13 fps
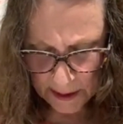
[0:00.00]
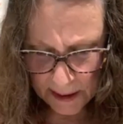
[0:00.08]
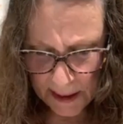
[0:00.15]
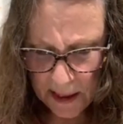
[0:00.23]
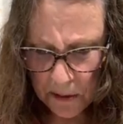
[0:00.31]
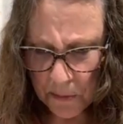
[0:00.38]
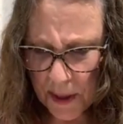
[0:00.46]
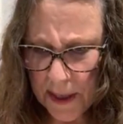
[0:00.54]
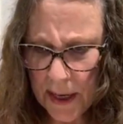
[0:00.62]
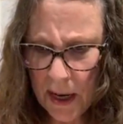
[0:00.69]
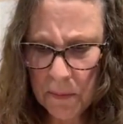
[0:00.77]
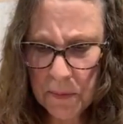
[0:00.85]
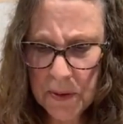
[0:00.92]
Anyway,
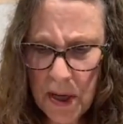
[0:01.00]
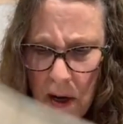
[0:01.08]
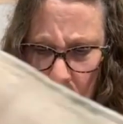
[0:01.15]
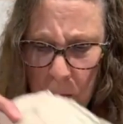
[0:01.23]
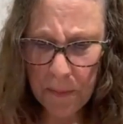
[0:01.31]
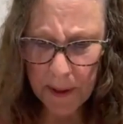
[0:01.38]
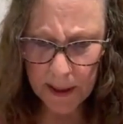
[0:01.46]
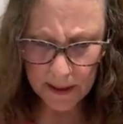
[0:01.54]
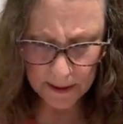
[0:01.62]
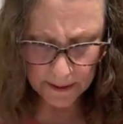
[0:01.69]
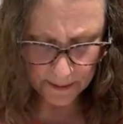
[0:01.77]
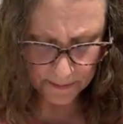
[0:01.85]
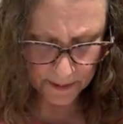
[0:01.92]
I was hoping
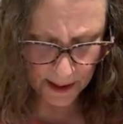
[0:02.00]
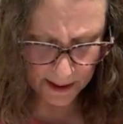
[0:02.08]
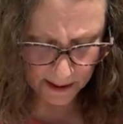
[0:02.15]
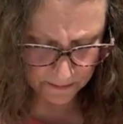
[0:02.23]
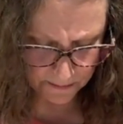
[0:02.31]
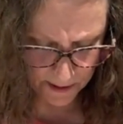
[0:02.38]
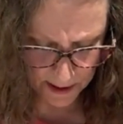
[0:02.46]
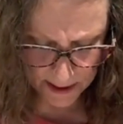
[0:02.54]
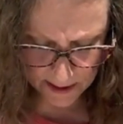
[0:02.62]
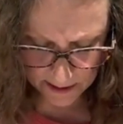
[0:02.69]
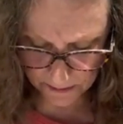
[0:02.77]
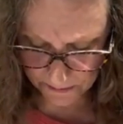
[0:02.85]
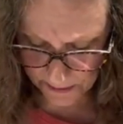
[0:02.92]
that I could
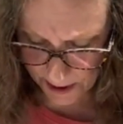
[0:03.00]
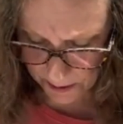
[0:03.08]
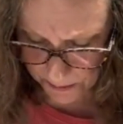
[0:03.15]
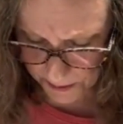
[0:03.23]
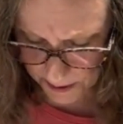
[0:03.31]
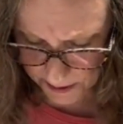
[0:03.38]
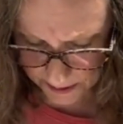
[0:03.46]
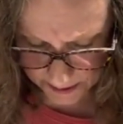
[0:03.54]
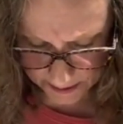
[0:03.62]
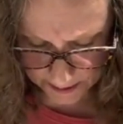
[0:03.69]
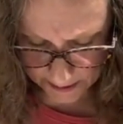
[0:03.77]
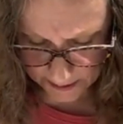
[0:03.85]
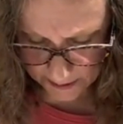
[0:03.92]
find a fabric
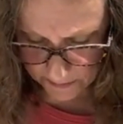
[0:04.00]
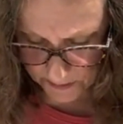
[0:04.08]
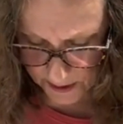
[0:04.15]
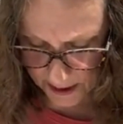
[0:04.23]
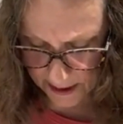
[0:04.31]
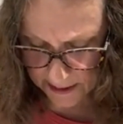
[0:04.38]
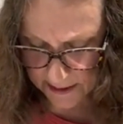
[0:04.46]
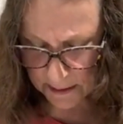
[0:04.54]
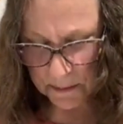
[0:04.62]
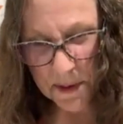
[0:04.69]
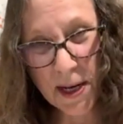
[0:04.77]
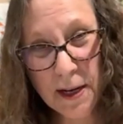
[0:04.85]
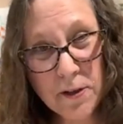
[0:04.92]
that had some
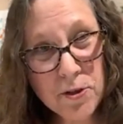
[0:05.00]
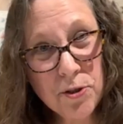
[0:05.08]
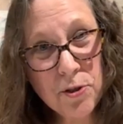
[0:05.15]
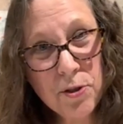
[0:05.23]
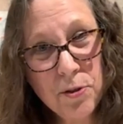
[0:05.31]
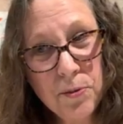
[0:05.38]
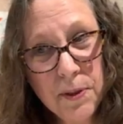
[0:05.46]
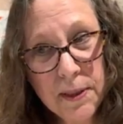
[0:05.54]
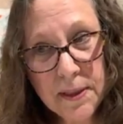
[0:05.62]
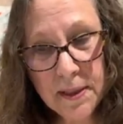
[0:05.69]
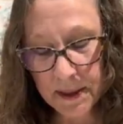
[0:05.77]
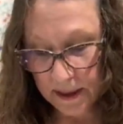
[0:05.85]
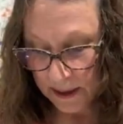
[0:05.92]
texture to
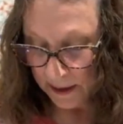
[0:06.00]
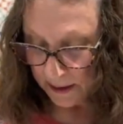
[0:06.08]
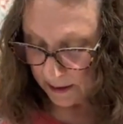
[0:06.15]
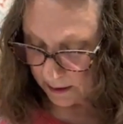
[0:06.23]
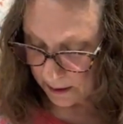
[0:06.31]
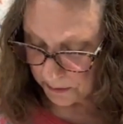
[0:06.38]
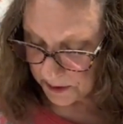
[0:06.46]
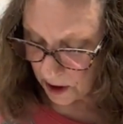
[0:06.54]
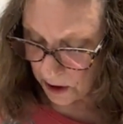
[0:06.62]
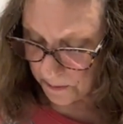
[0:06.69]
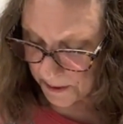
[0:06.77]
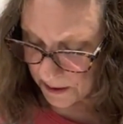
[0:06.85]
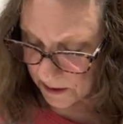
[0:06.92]
it. I was
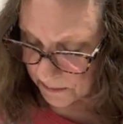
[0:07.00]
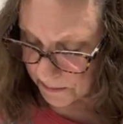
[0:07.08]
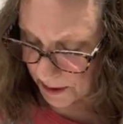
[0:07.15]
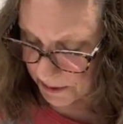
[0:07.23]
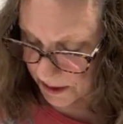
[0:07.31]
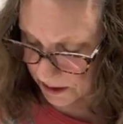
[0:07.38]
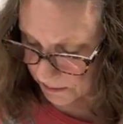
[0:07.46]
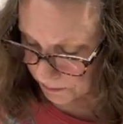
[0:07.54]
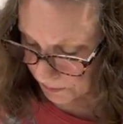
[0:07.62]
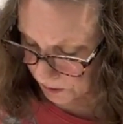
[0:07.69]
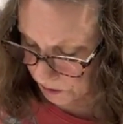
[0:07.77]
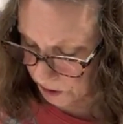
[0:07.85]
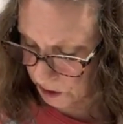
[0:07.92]
hoping maybe some
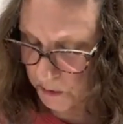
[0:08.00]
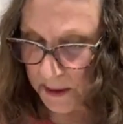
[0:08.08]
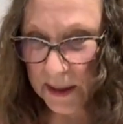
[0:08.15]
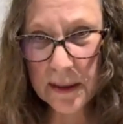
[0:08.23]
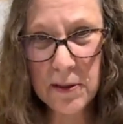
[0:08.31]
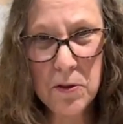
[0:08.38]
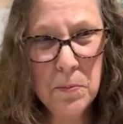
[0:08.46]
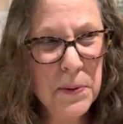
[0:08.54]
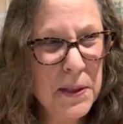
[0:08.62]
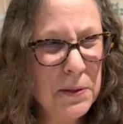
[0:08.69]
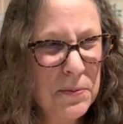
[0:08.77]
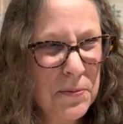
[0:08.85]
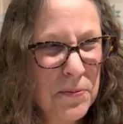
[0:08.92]
blue and a little bit
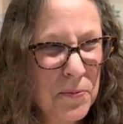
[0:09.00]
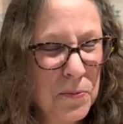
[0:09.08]
of